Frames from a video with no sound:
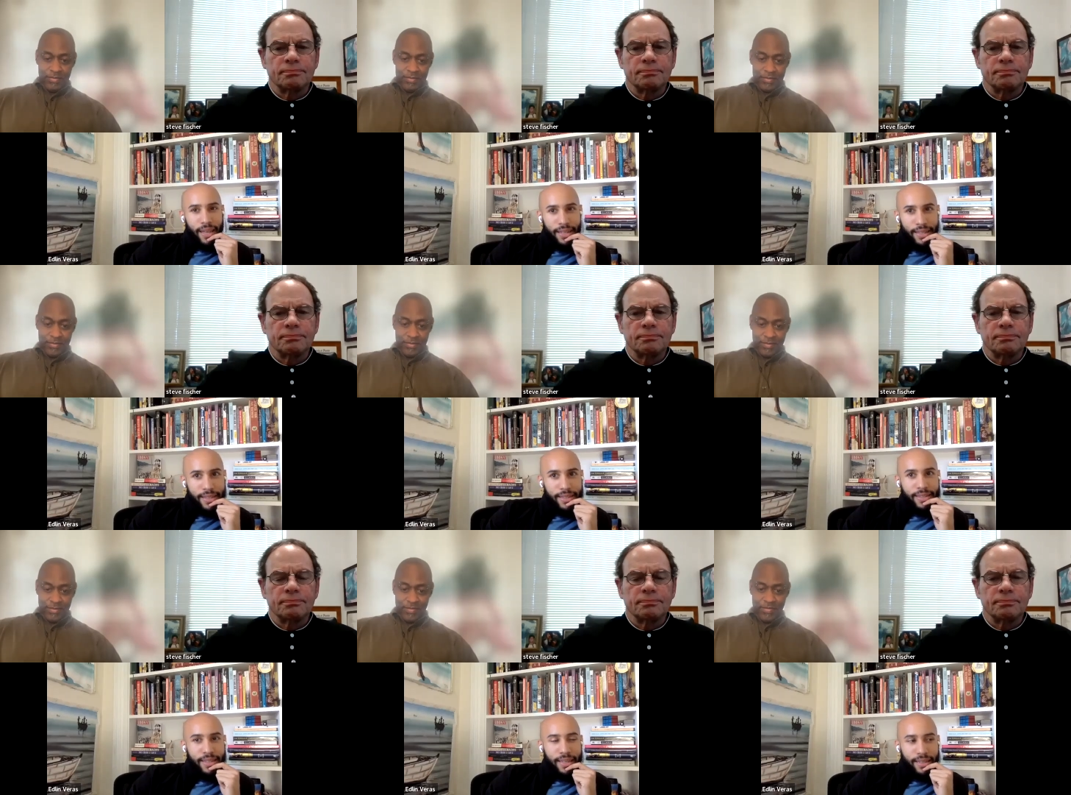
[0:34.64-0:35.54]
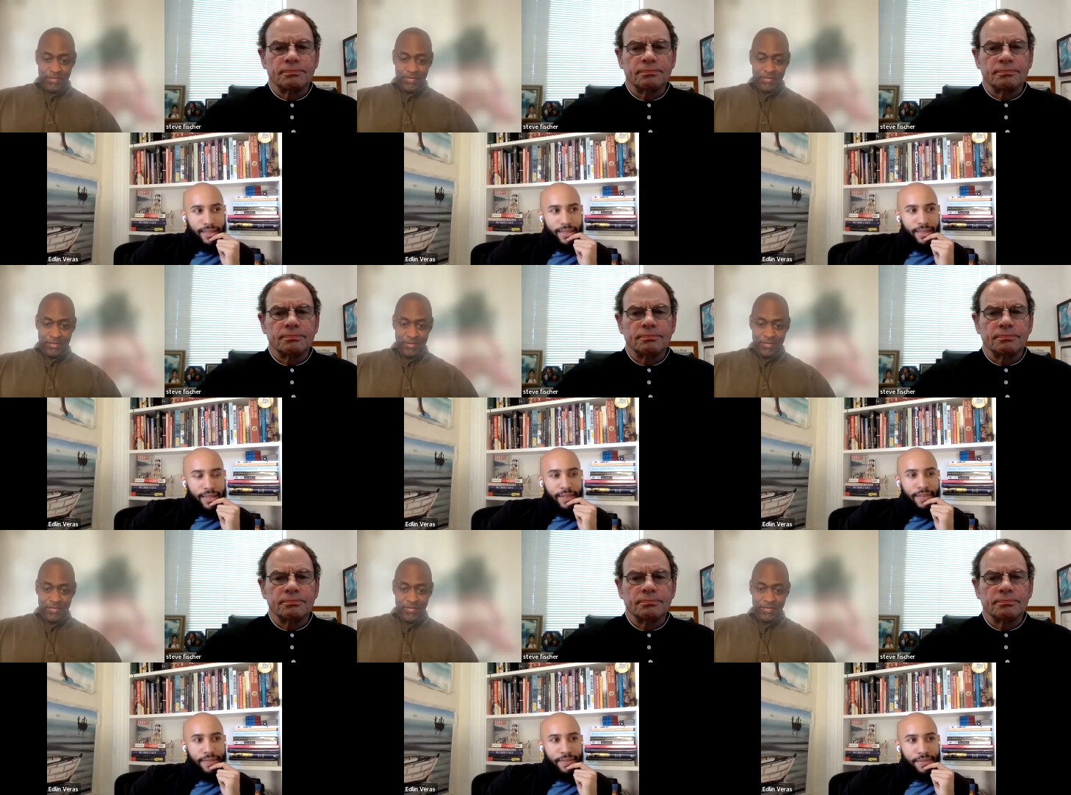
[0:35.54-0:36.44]
Speaker 1: Any telling
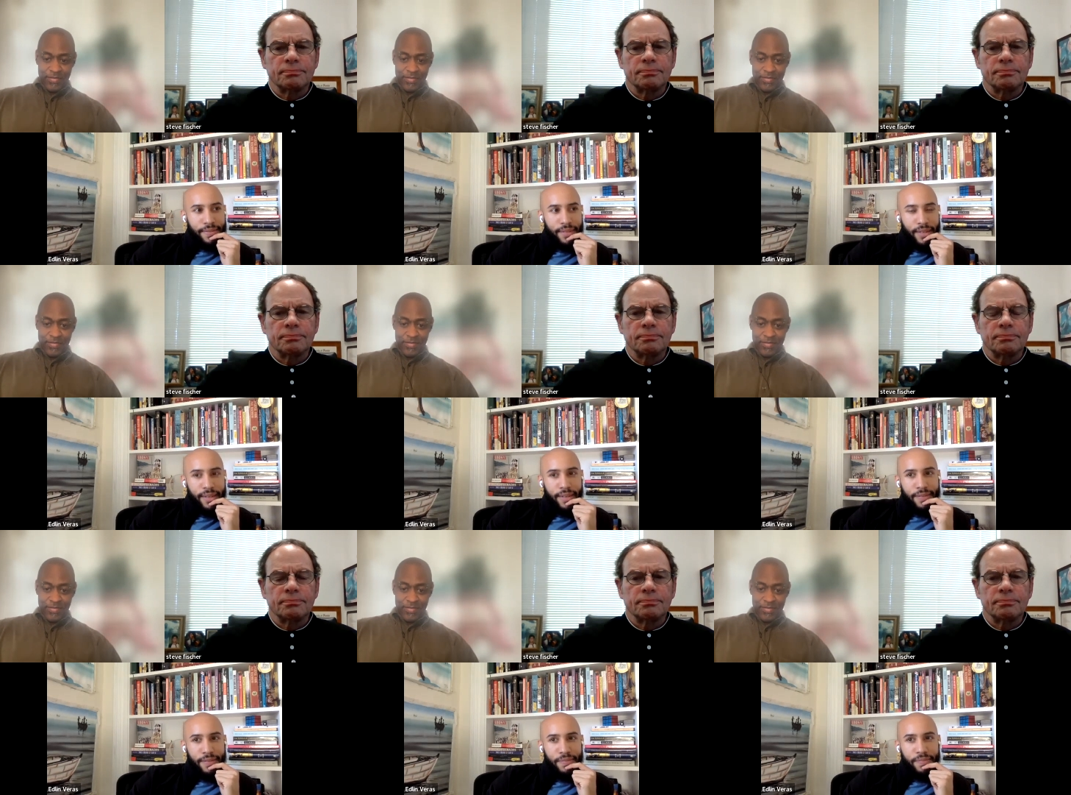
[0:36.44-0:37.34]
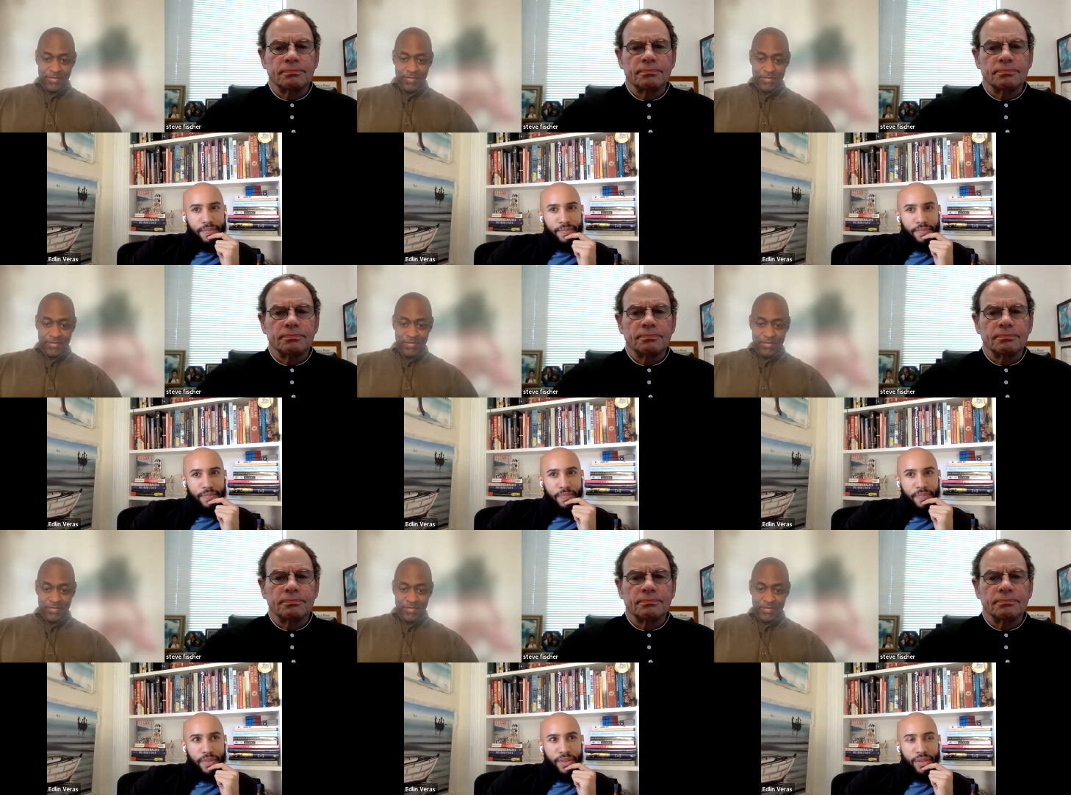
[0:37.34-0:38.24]
of um,
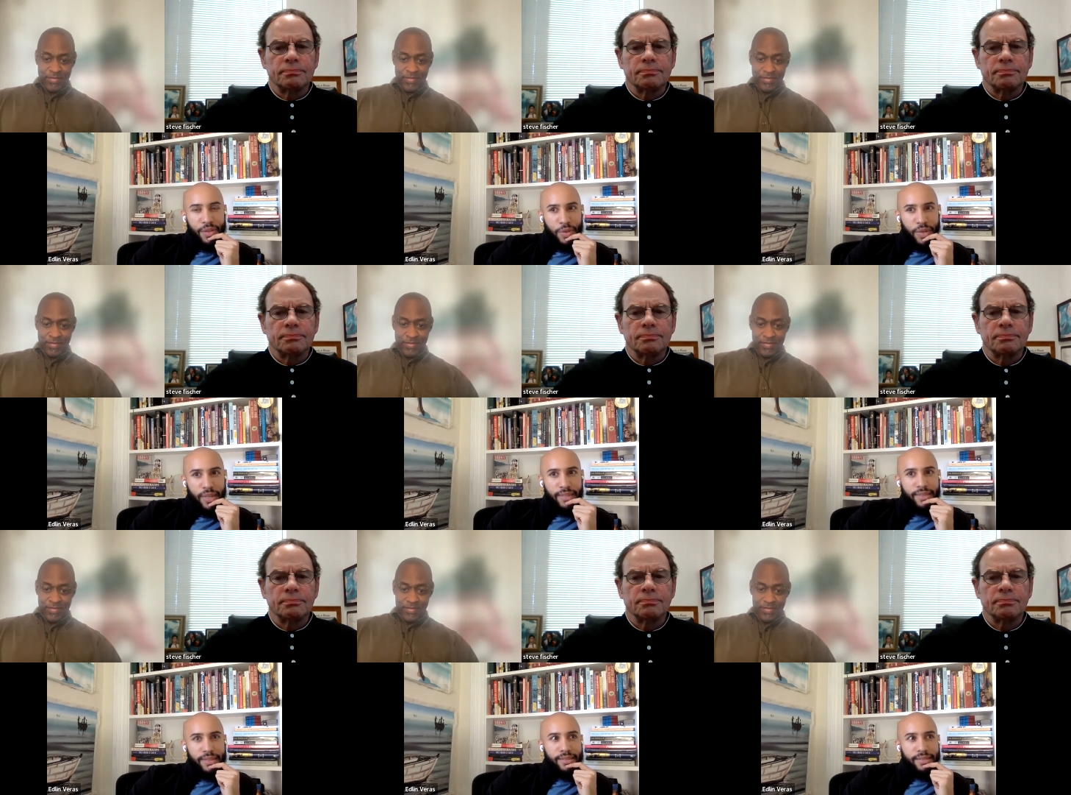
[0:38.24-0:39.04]
U.S.